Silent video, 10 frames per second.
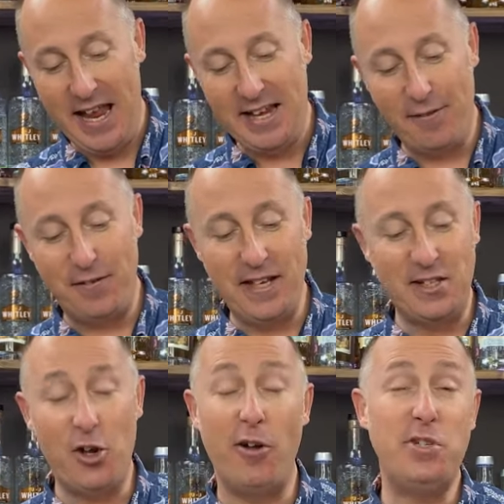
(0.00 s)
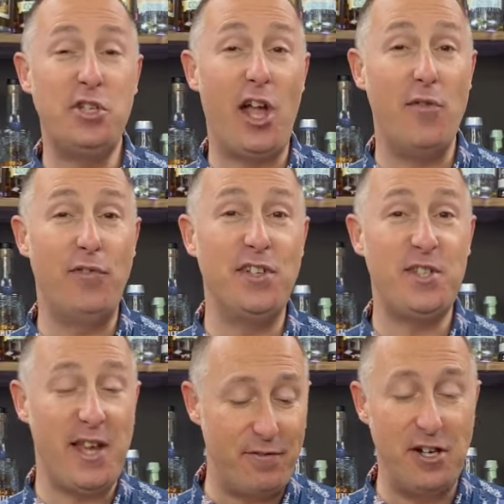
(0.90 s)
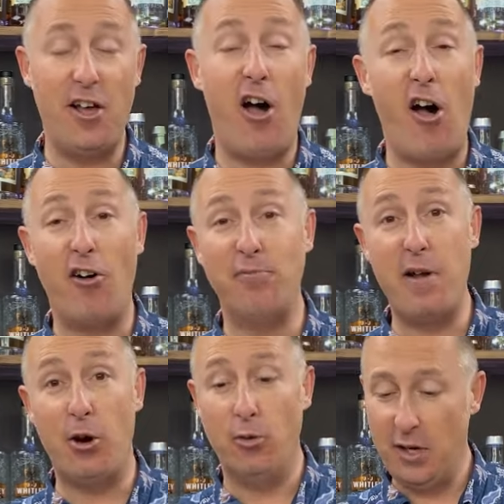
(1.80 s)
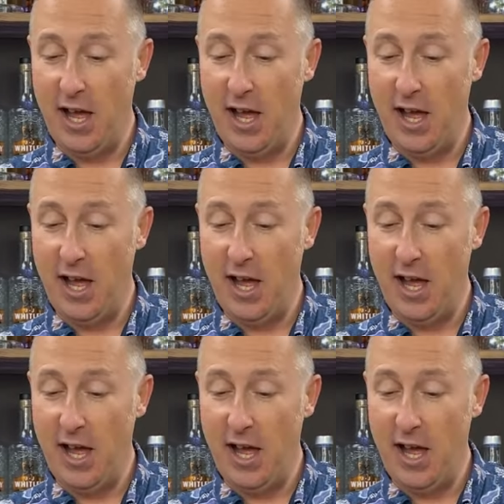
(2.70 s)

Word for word: Now for this, I'm just going for seven and a half mil,